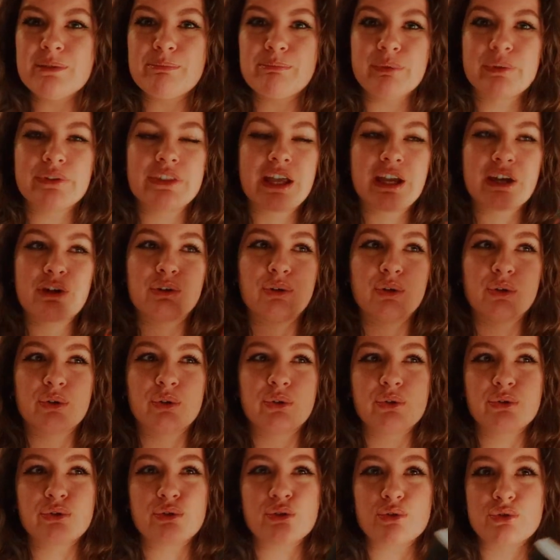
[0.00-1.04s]
but that could
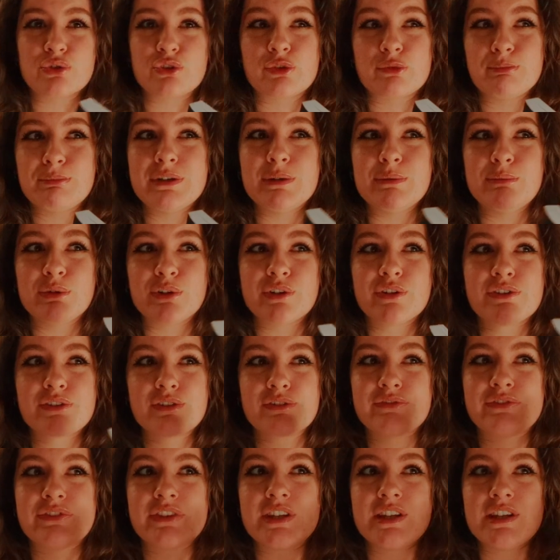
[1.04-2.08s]
also just be because
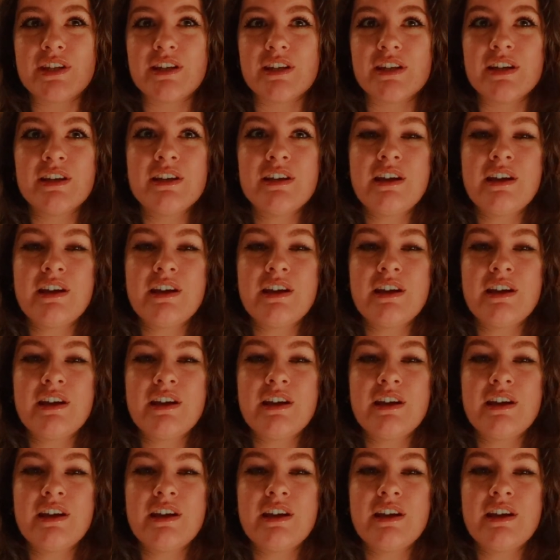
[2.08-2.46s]
of the